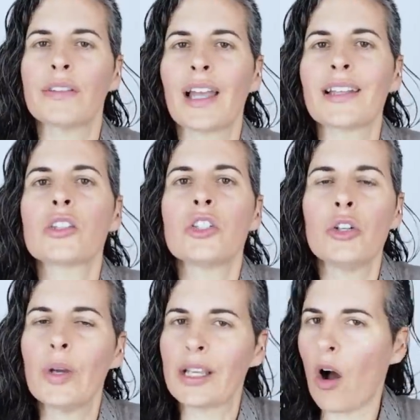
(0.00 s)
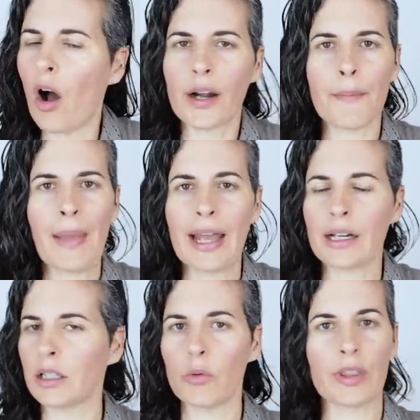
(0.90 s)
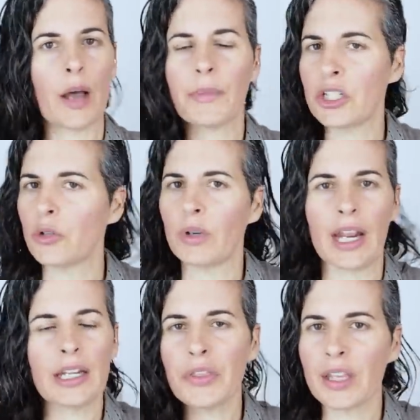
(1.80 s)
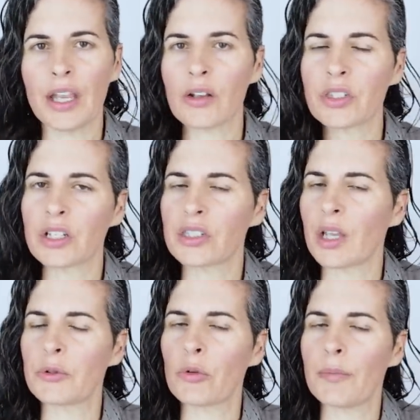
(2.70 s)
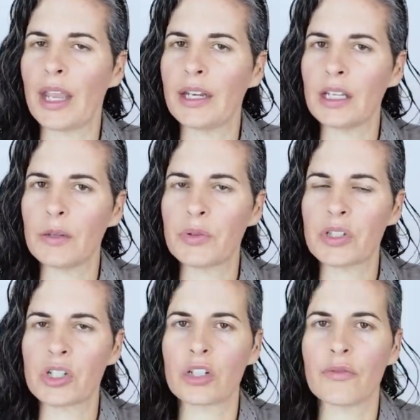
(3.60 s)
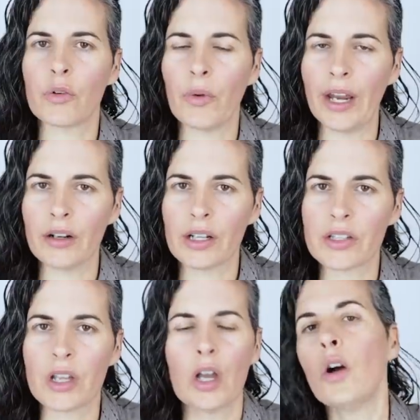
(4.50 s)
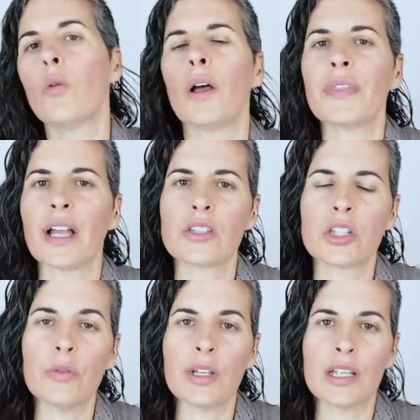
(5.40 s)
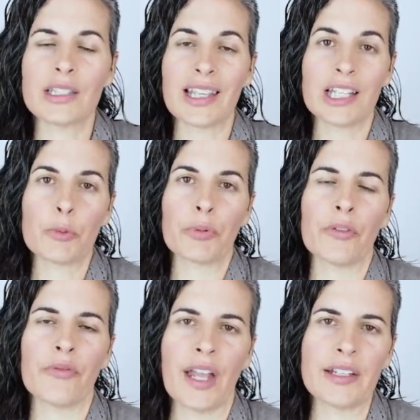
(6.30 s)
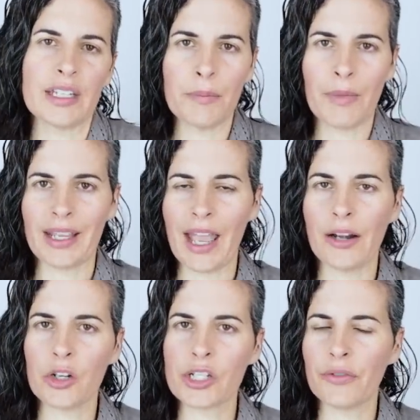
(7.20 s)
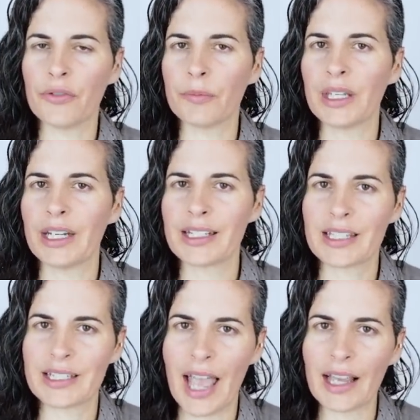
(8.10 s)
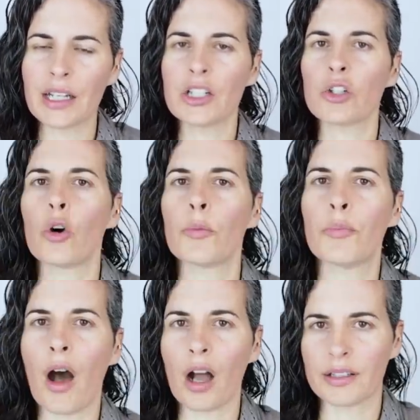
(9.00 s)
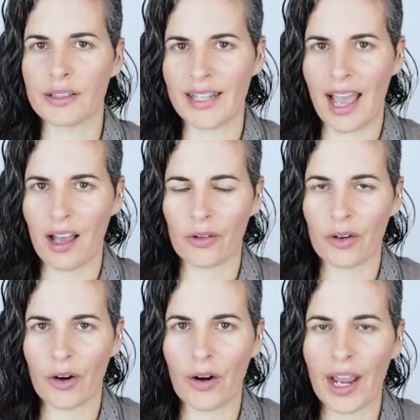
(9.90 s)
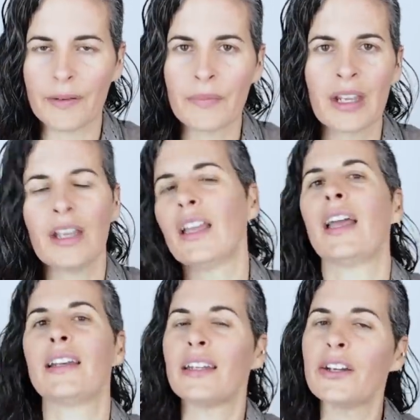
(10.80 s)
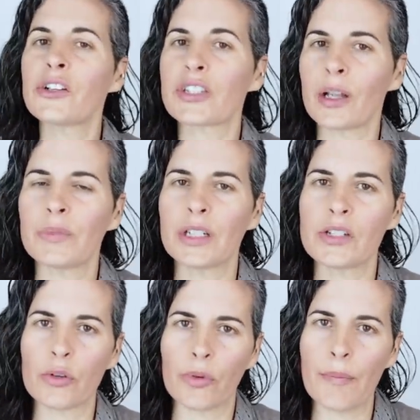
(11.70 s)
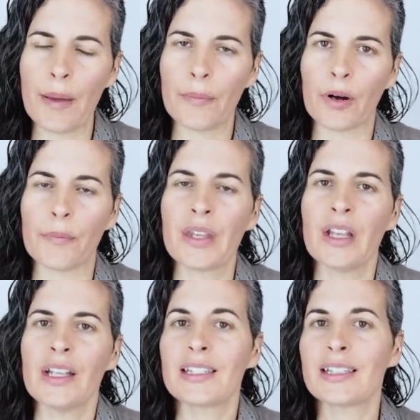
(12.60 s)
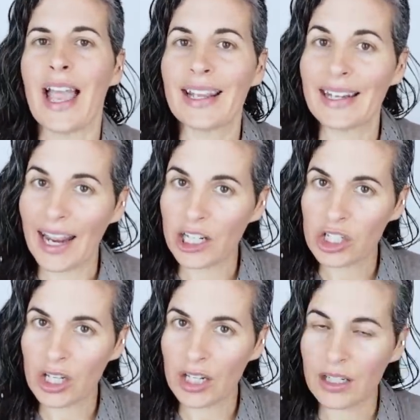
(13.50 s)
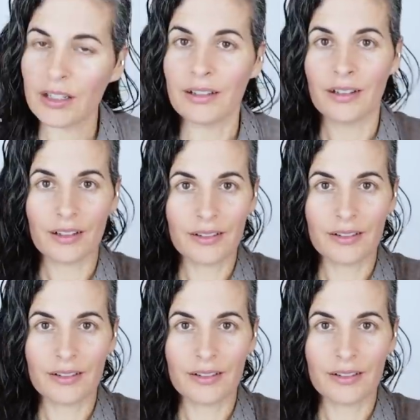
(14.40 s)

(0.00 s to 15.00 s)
what that's doing automatically without me doing anything else except remaining in a position of awareness, what that's doing is it's preventing my energy from getting stagnant or bogged down, all right? And here's something to remember remember, stagnation,